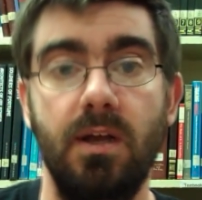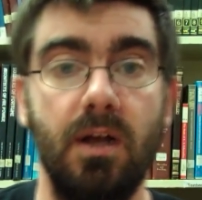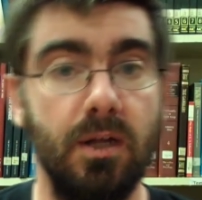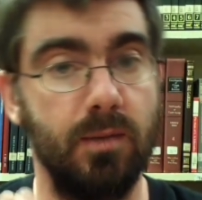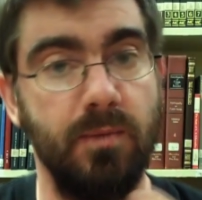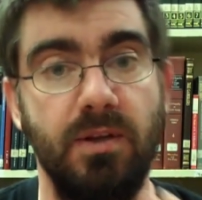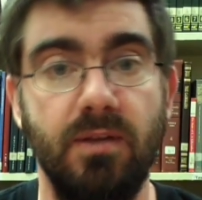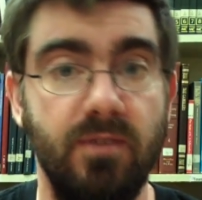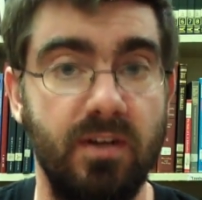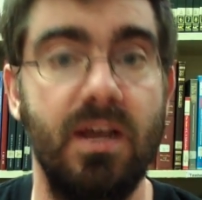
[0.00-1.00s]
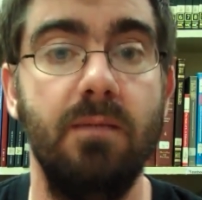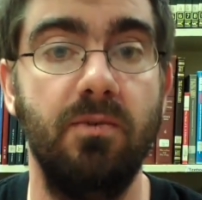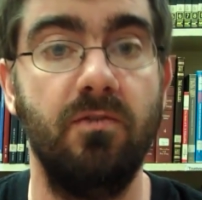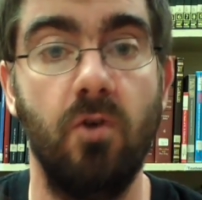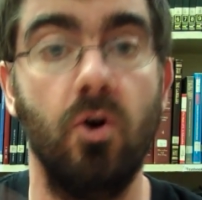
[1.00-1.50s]
a specific type
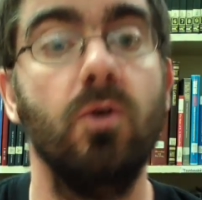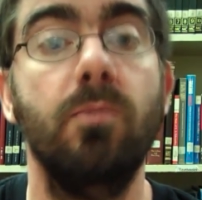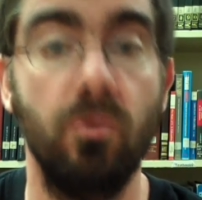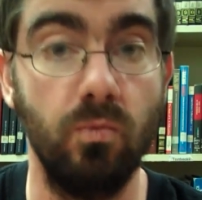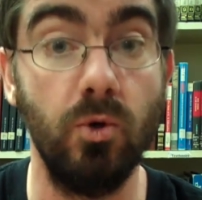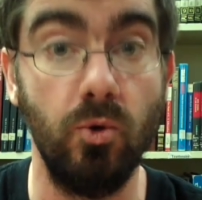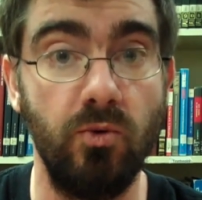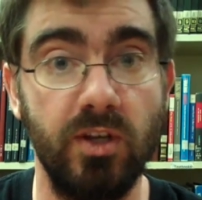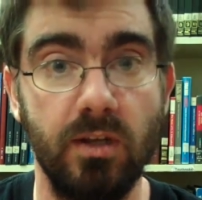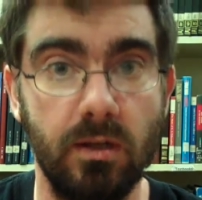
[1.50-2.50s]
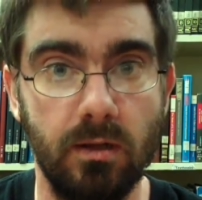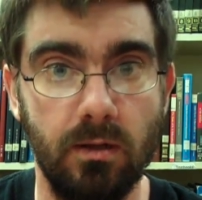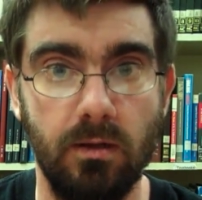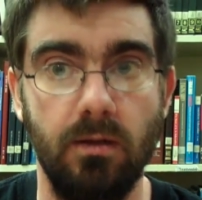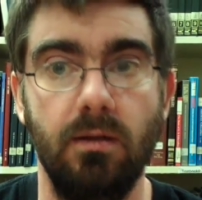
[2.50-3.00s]
of herb or root
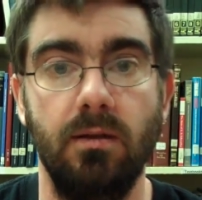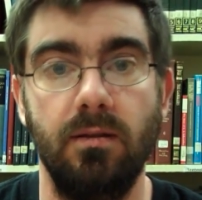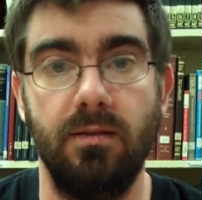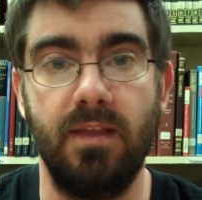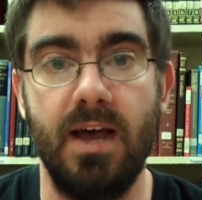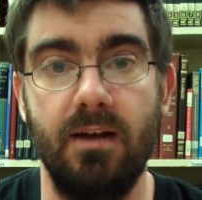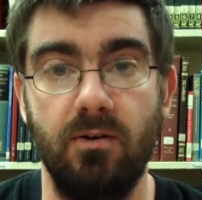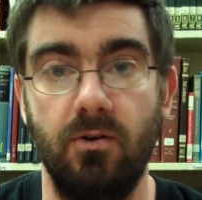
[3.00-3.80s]
that